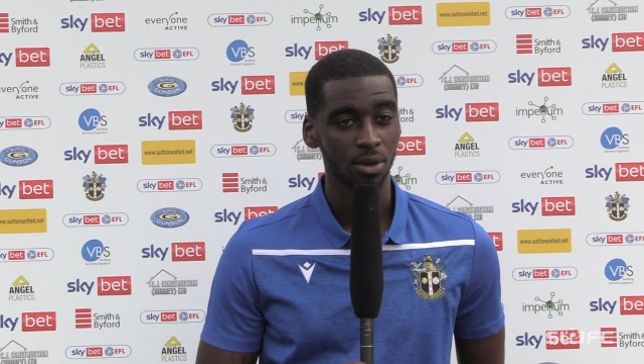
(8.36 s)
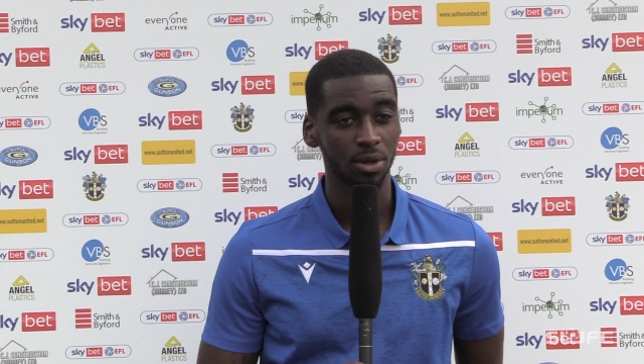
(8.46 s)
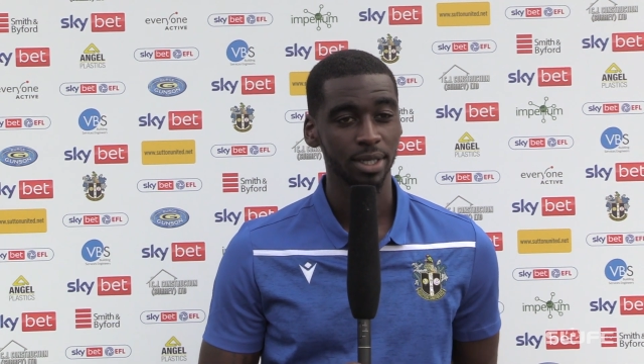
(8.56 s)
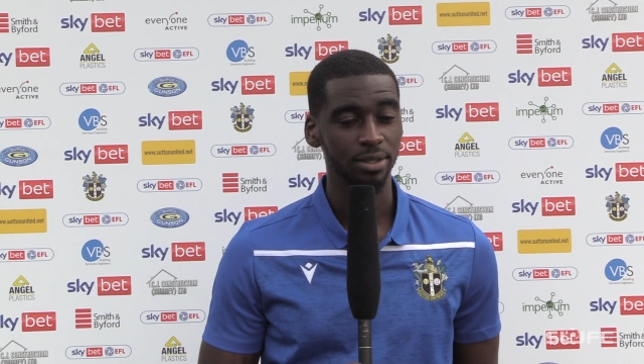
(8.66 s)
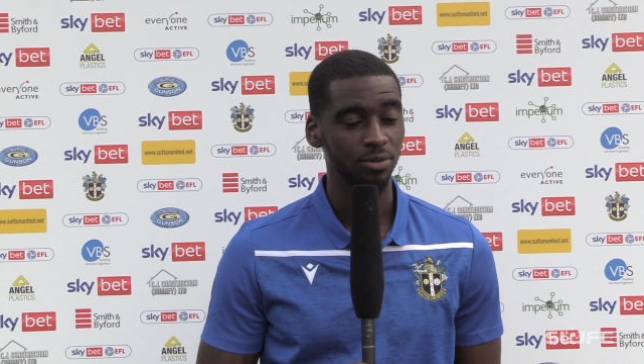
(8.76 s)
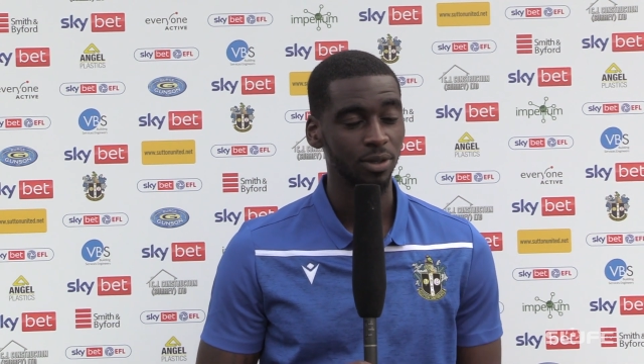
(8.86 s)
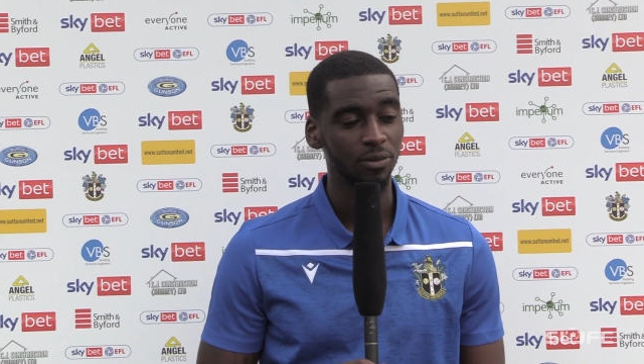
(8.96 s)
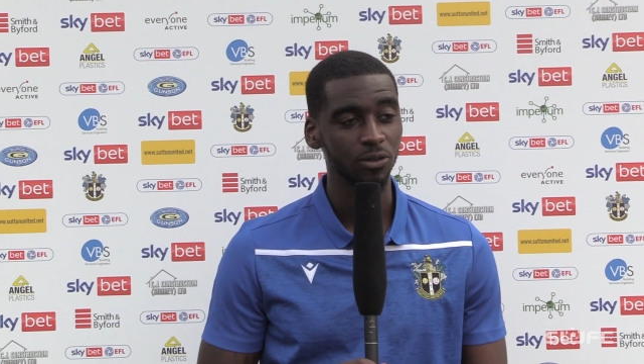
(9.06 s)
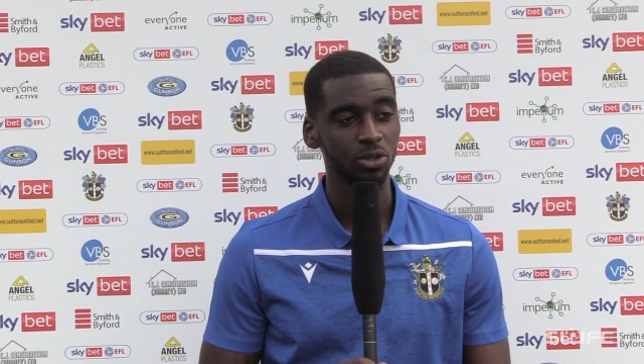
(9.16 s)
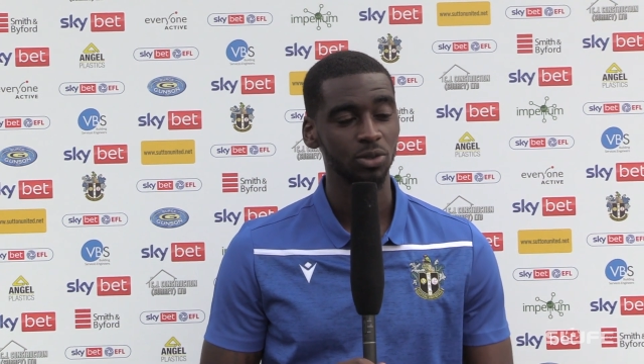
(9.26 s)
Oh yeah, it's
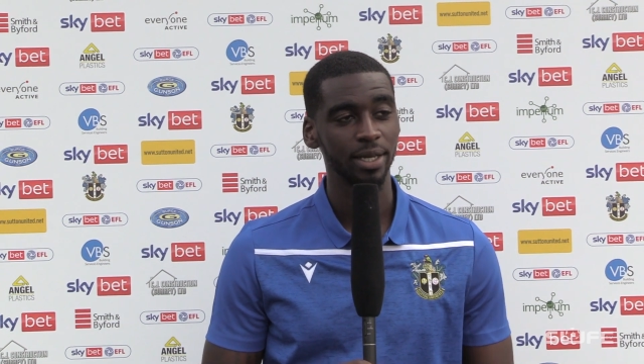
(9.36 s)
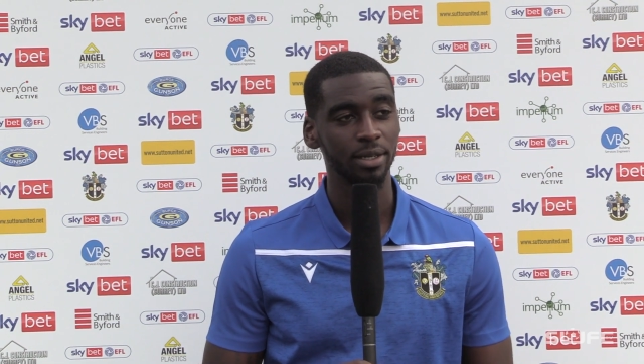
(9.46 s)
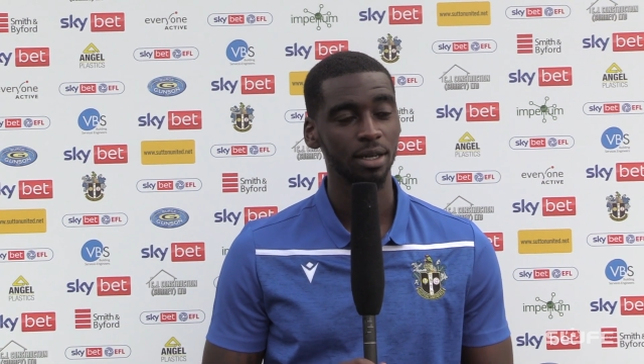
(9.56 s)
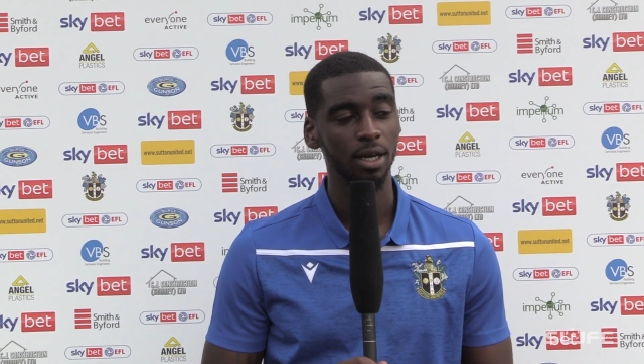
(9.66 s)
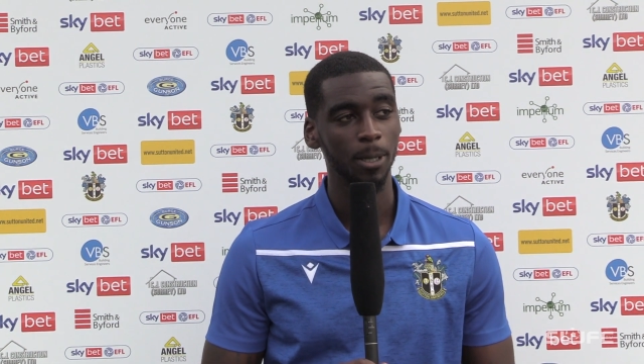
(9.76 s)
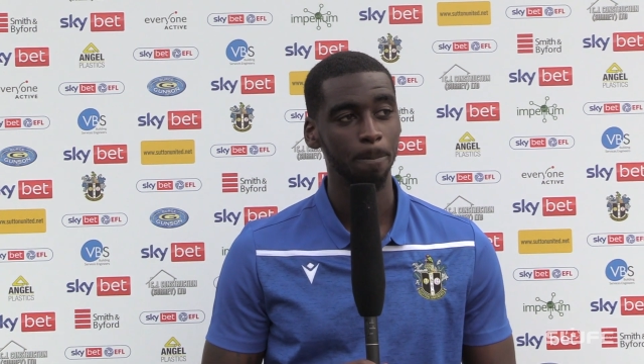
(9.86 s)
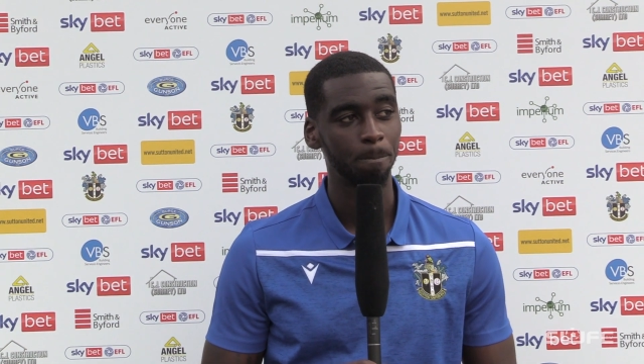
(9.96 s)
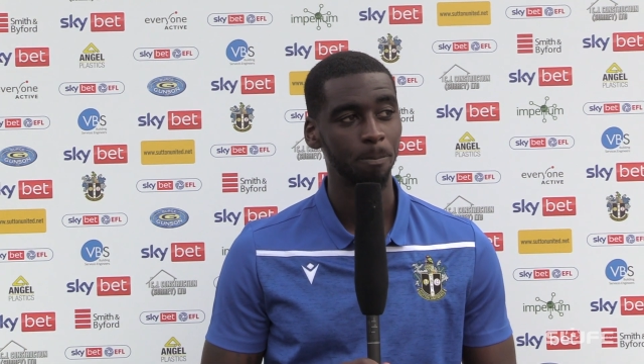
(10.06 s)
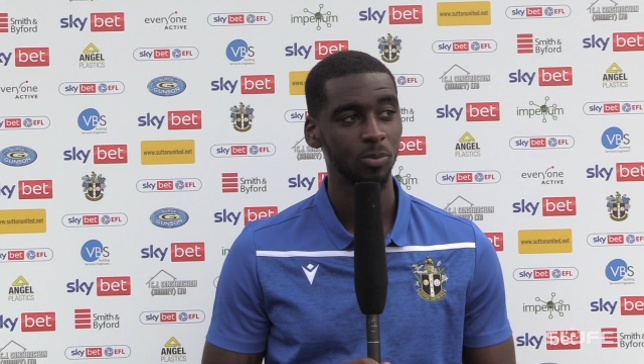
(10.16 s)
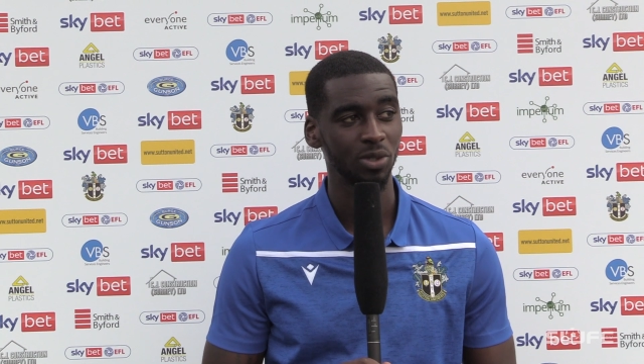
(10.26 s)
very frustrating. Um,